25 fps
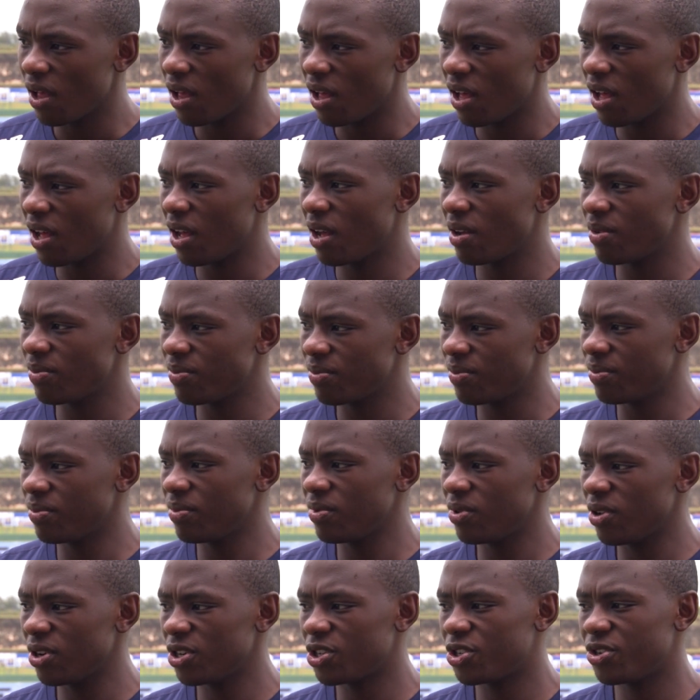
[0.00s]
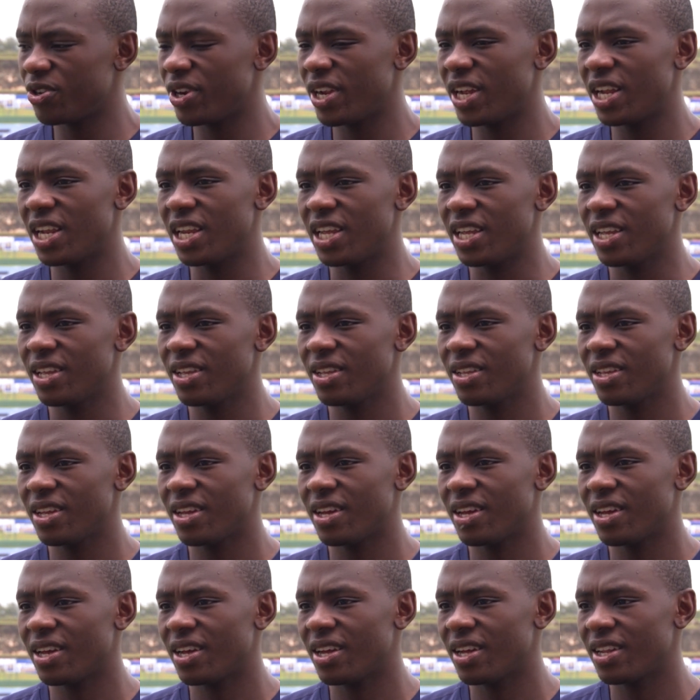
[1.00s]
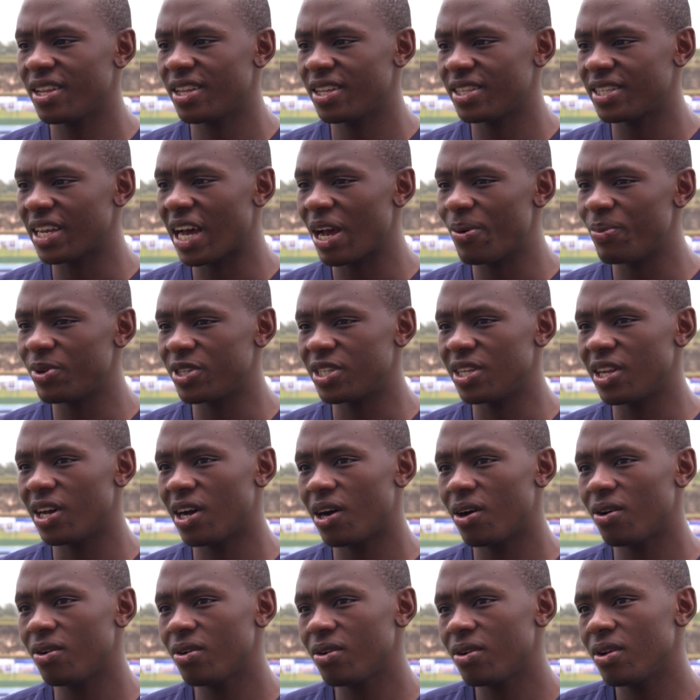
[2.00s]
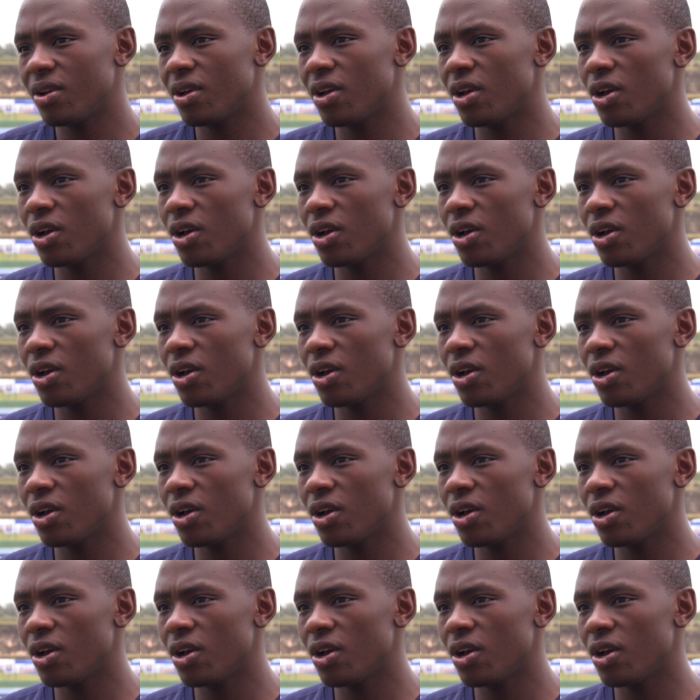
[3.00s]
Not really. The time is now.